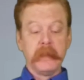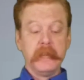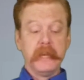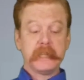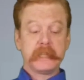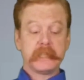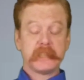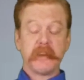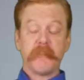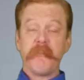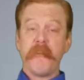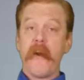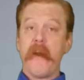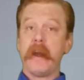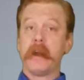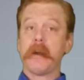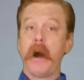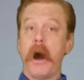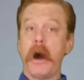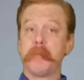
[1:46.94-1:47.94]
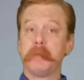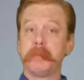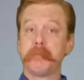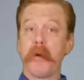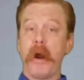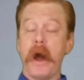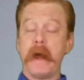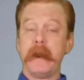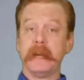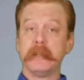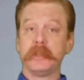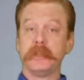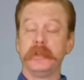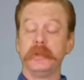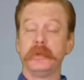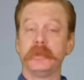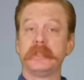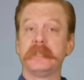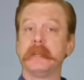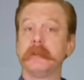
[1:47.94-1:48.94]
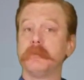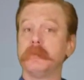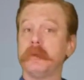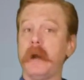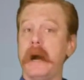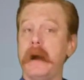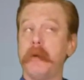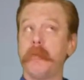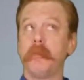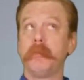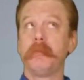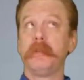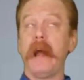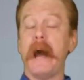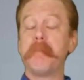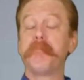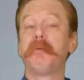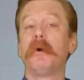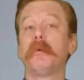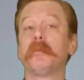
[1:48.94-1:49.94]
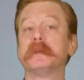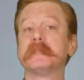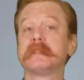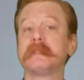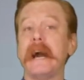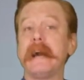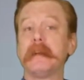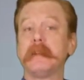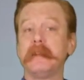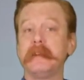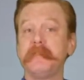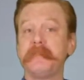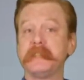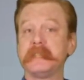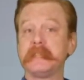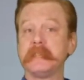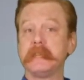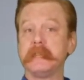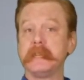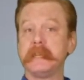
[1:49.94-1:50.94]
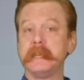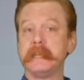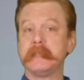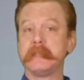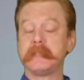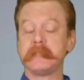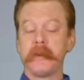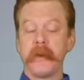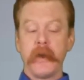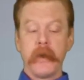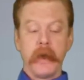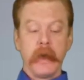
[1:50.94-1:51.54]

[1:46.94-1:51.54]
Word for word: This is a very common product used in light bulb recycling facilities,